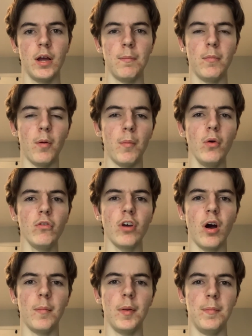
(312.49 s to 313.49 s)
The most
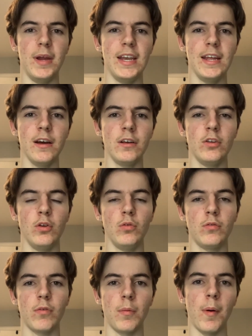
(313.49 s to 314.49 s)
common media used
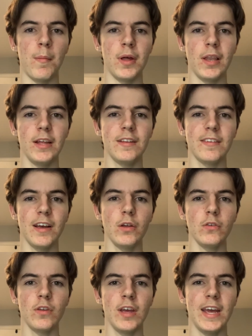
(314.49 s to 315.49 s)
for mammalian
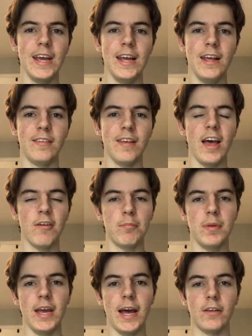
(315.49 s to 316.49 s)
cells is
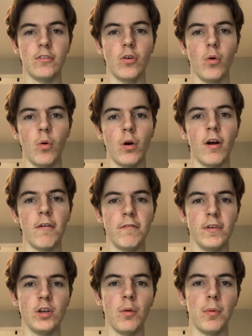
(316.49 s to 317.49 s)
FBS, or
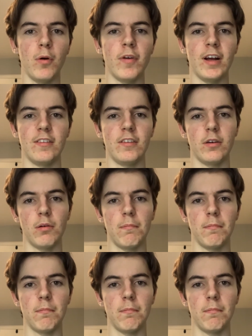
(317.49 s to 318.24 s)
fetal bovine serum.